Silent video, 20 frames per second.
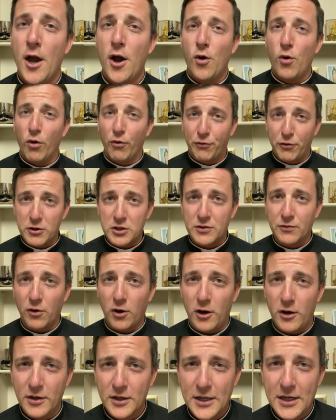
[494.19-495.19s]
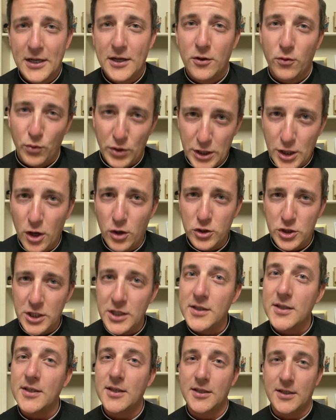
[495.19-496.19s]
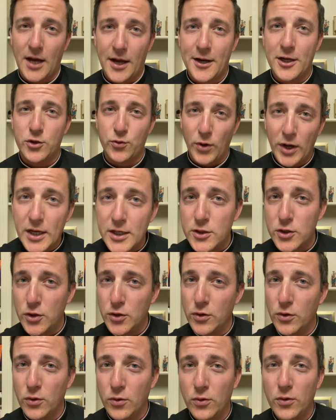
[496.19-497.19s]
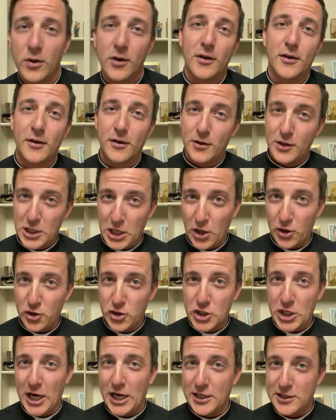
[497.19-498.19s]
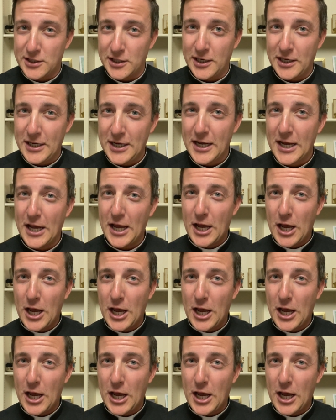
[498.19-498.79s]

Well, first of all, we know Jesus is on his way to the other J city,